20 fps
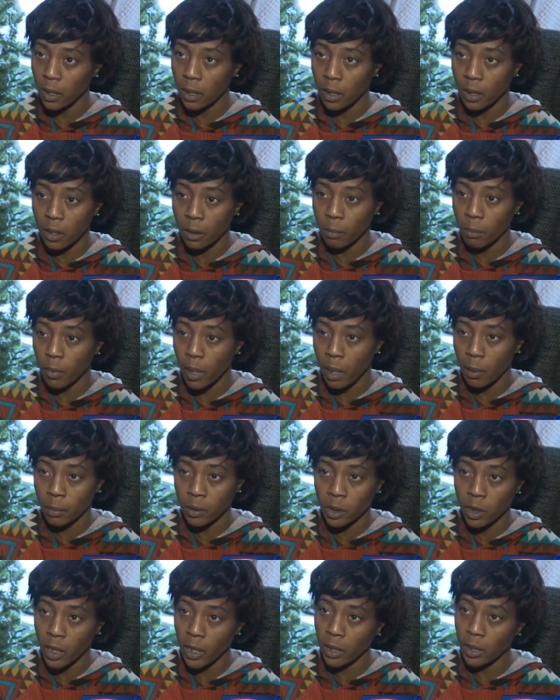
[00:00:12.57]
Monkeeter
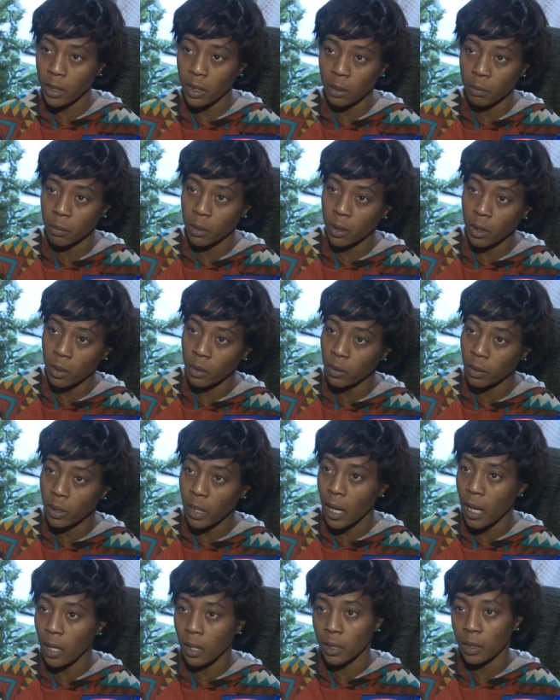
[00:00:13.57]
Woods was trying to
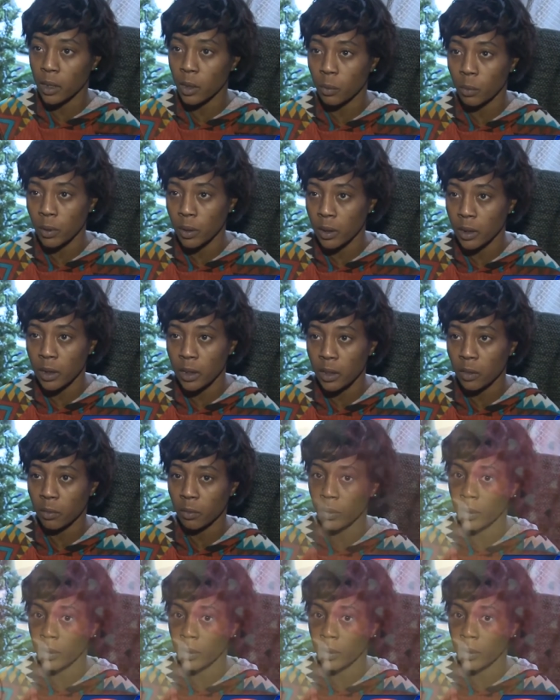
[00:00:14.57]
convince her oldest son,